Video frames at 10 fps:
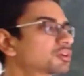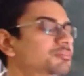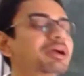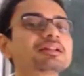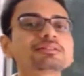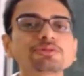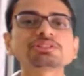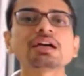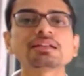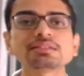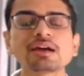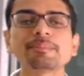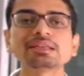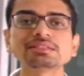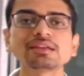Metal oxides are
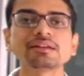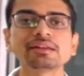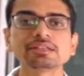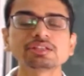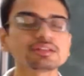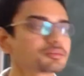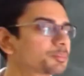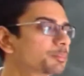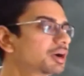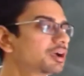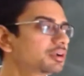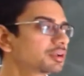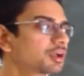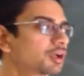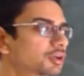basic in nature,
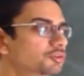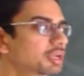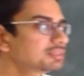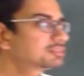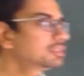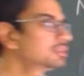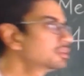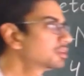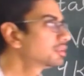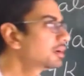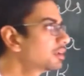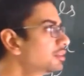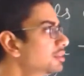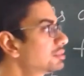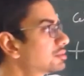but you can see that in
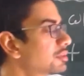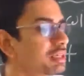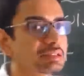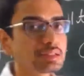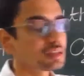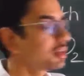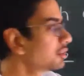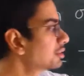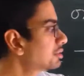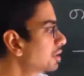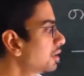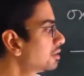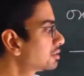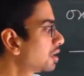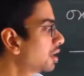this list, in this
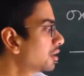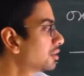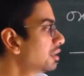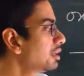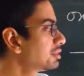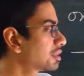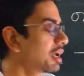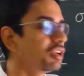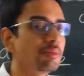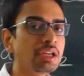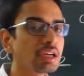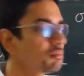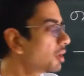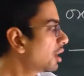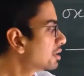series, these
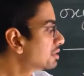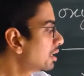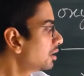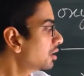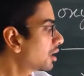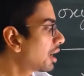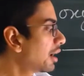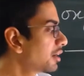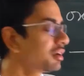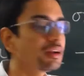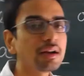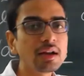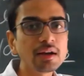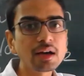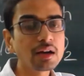aluminium, zinc, iron and
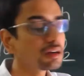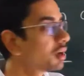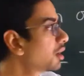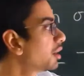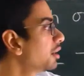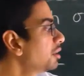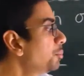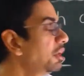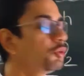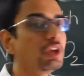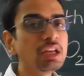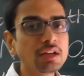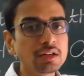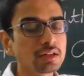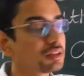lead are in
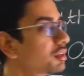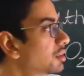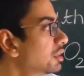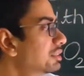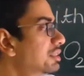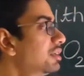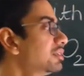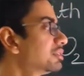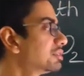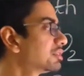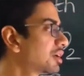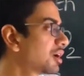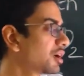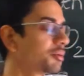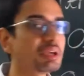between this series.
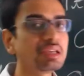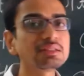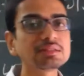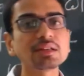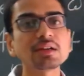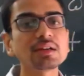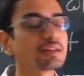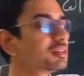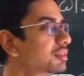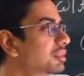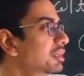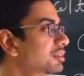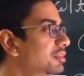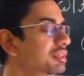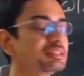Means
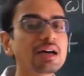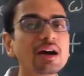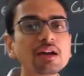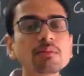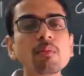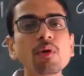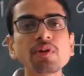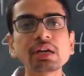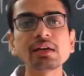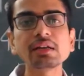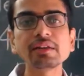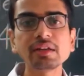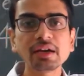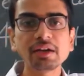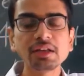these are moderately
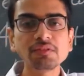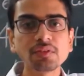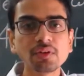reactive.